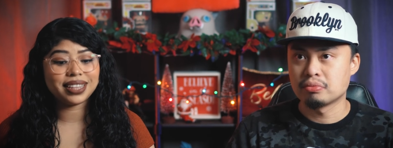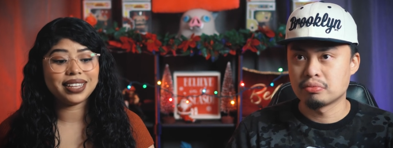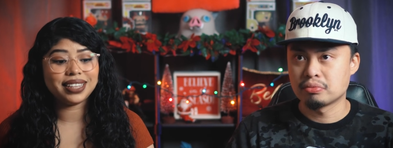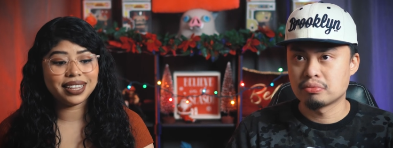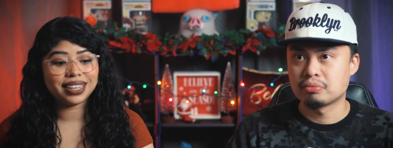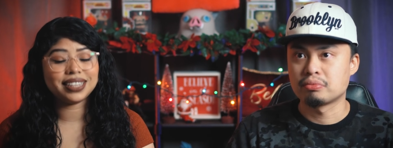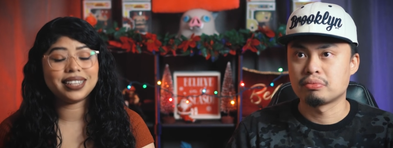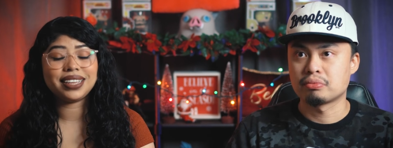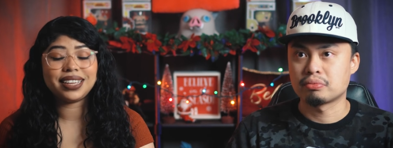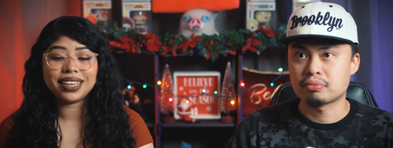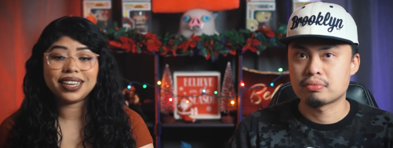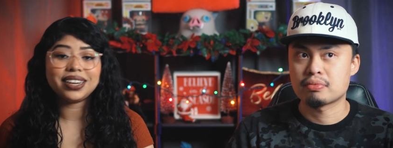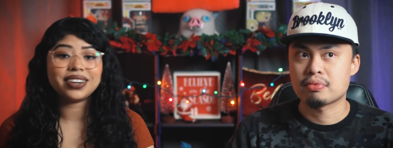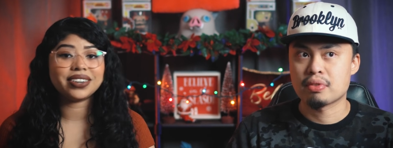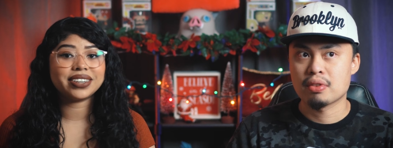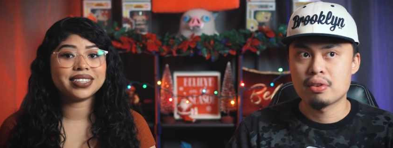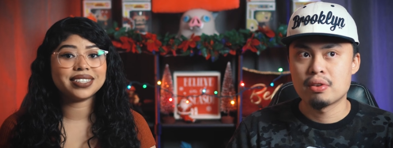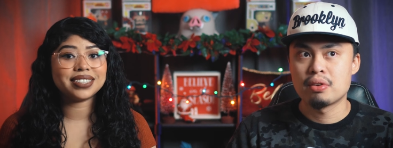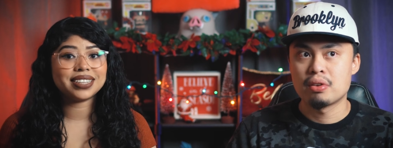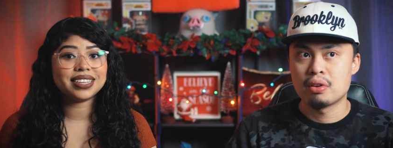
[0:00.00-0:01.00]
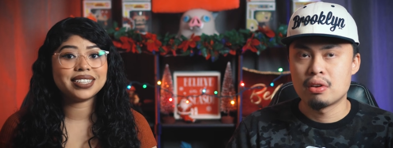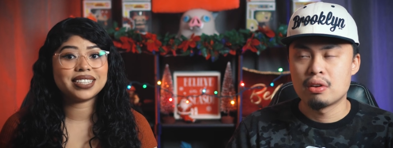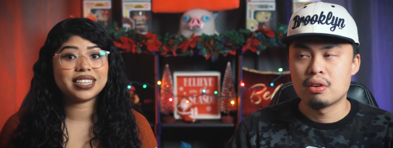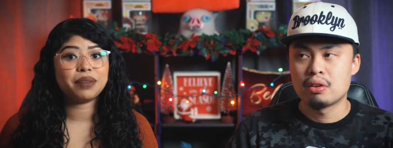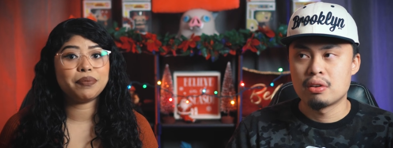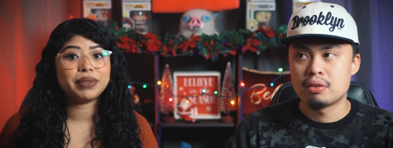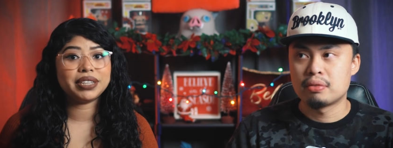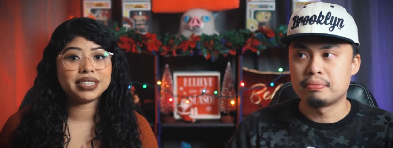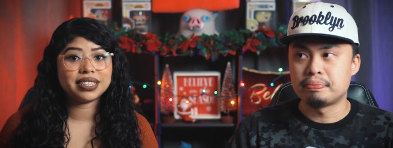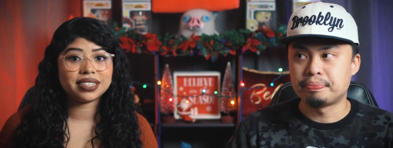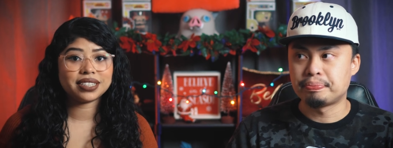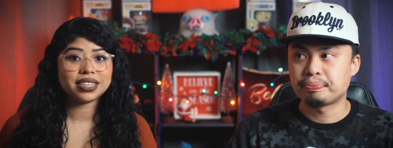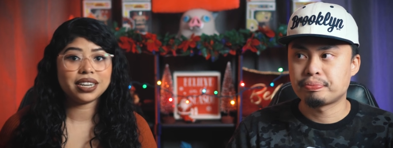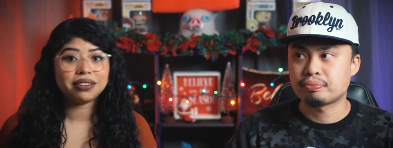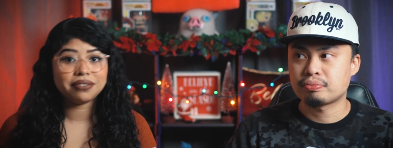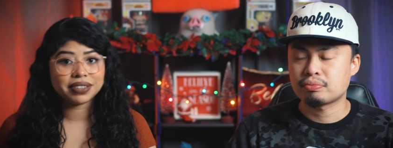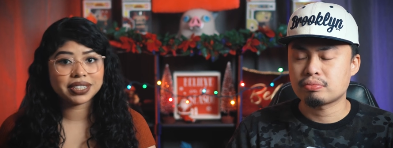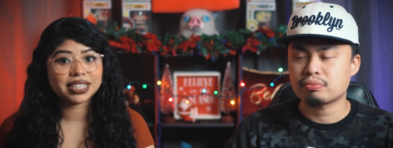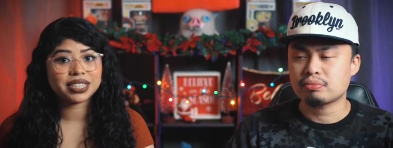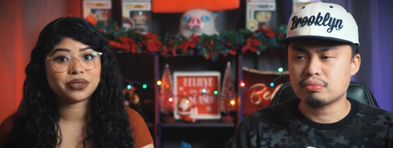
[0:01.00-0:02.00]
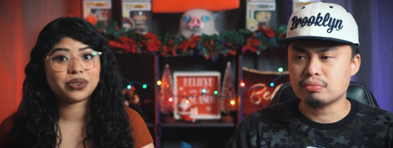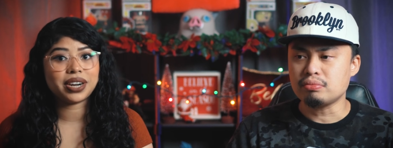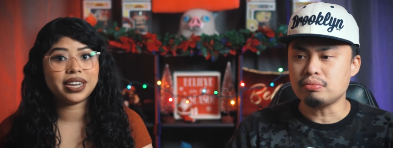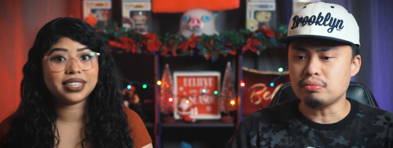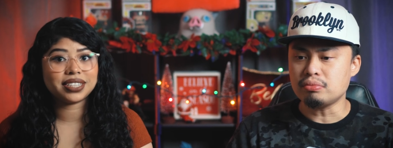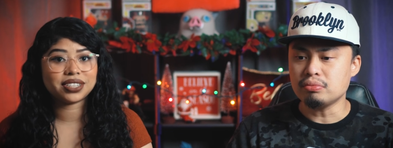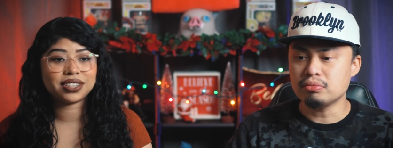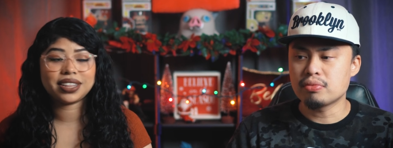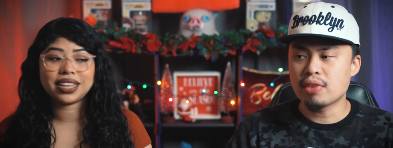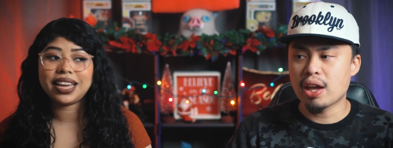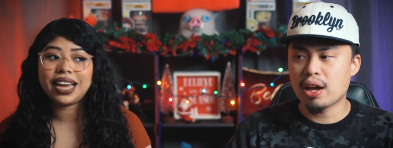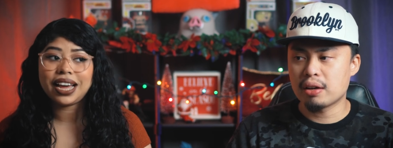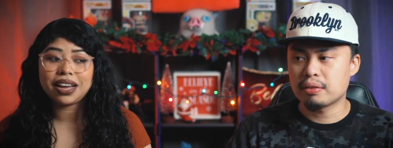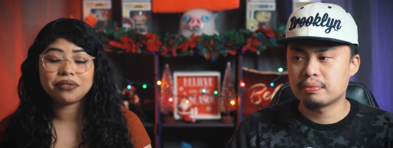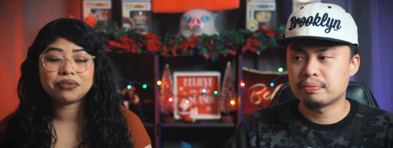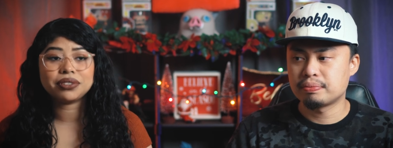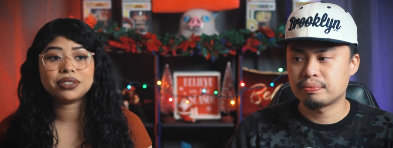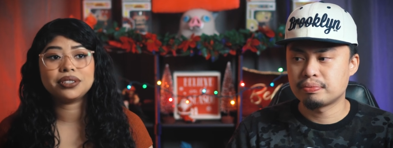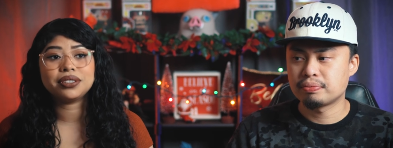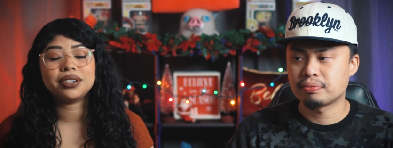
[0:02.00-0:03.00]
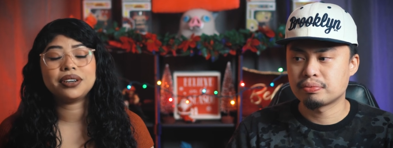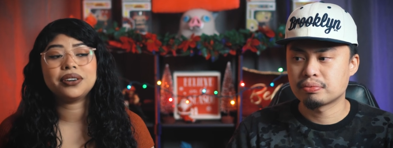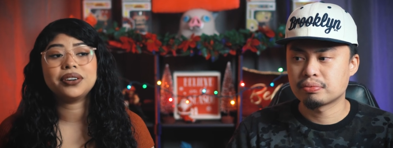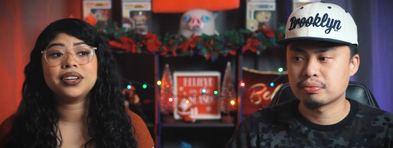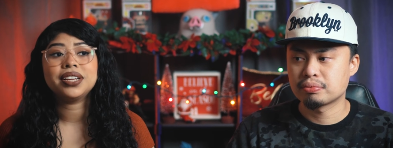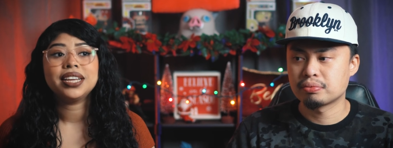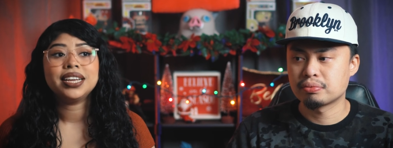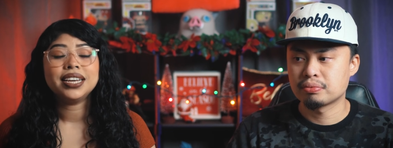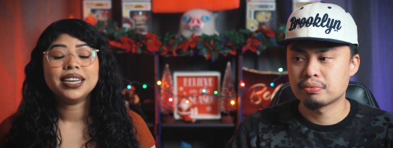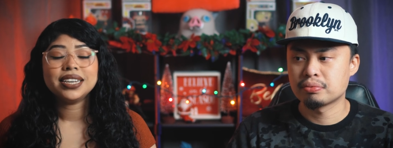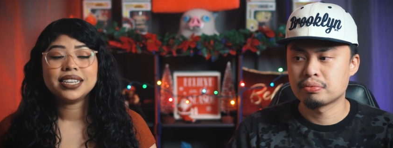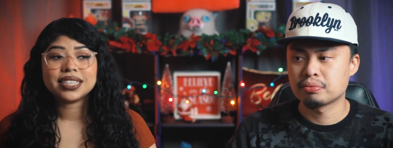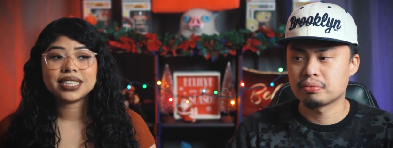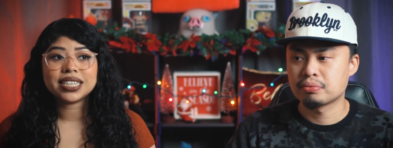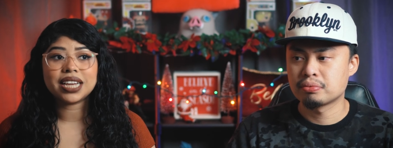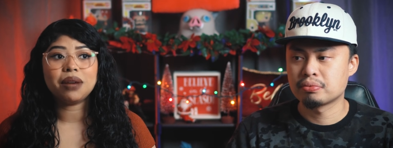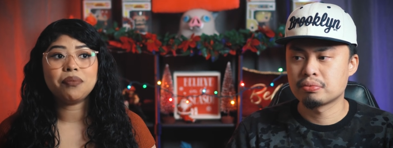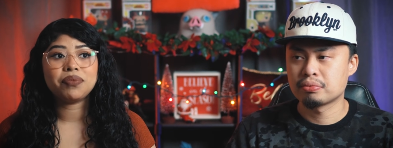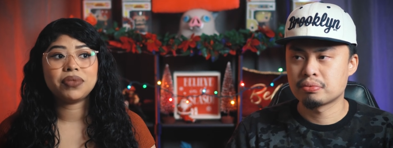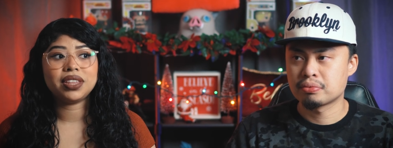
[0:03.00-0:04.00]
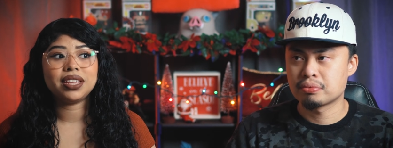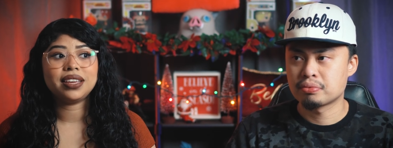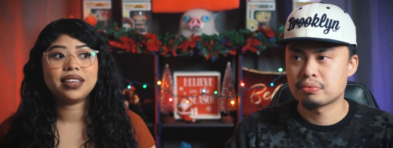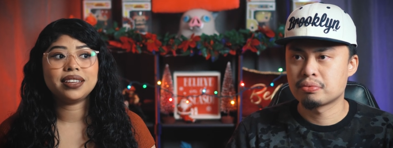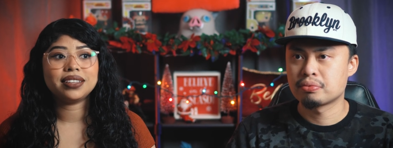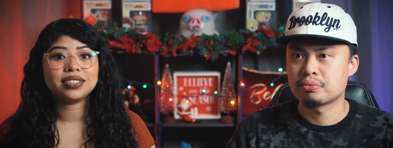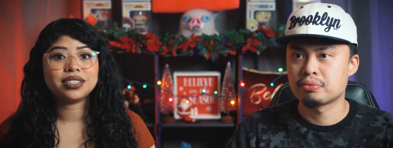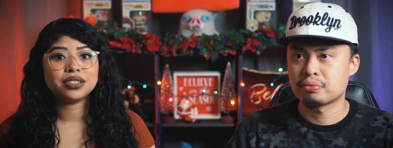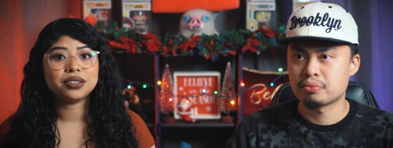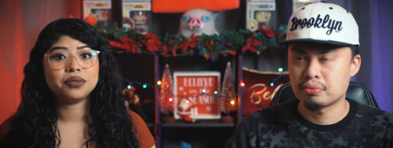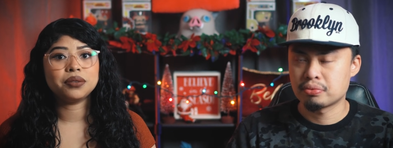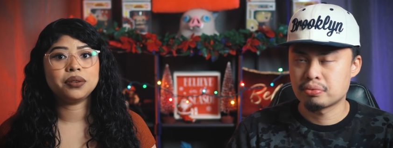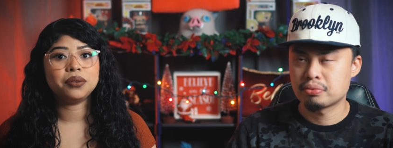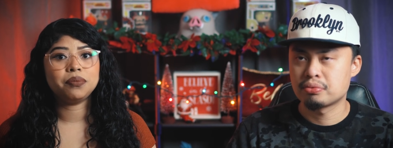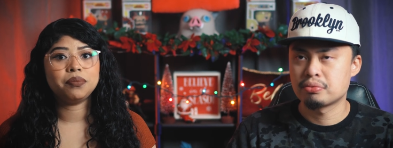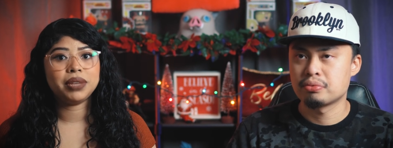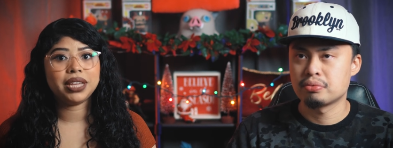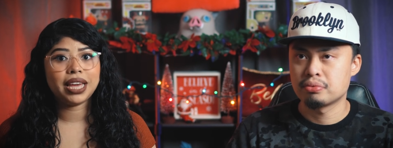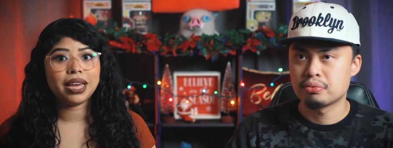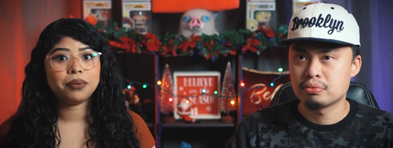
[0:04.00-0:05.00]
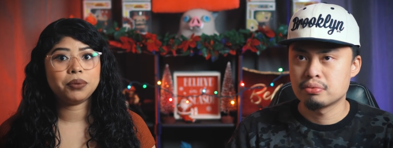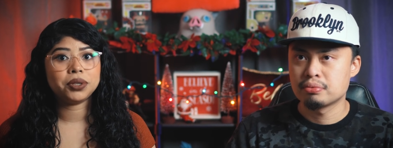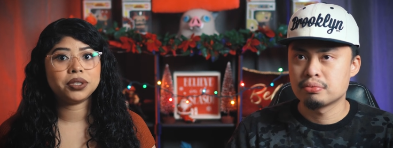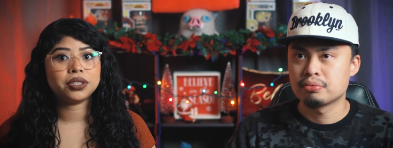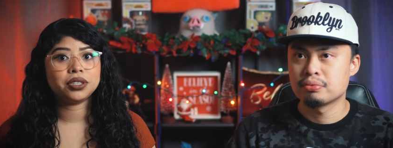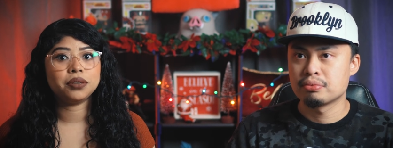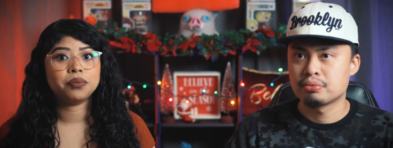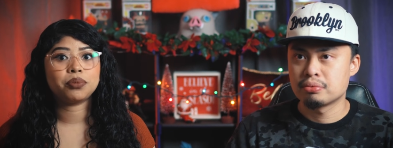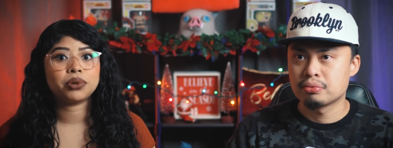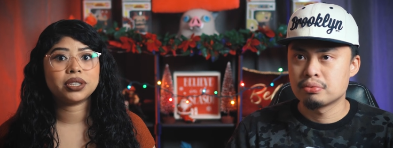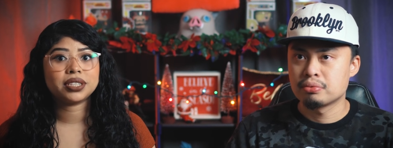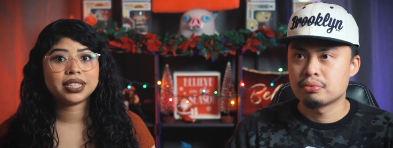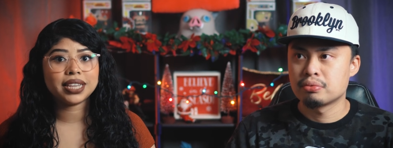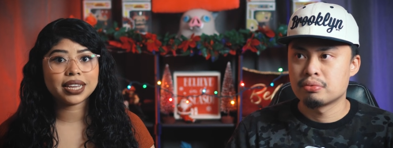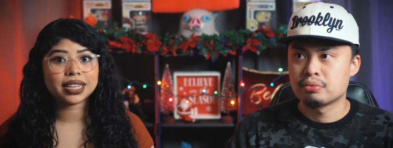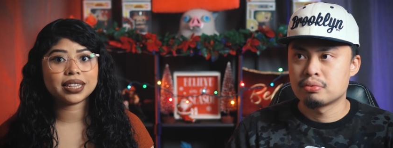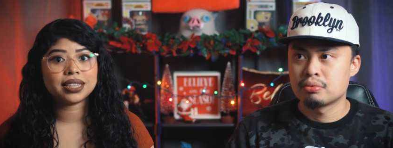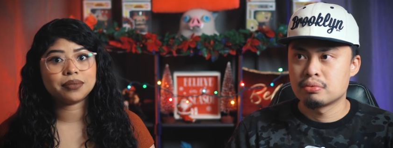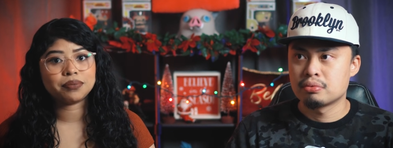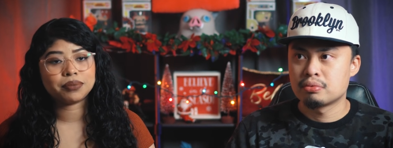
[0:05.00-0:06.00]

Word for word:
Speaker 1: they did here is they summoned the servants, right? So they yeah. have to know something to be able to protect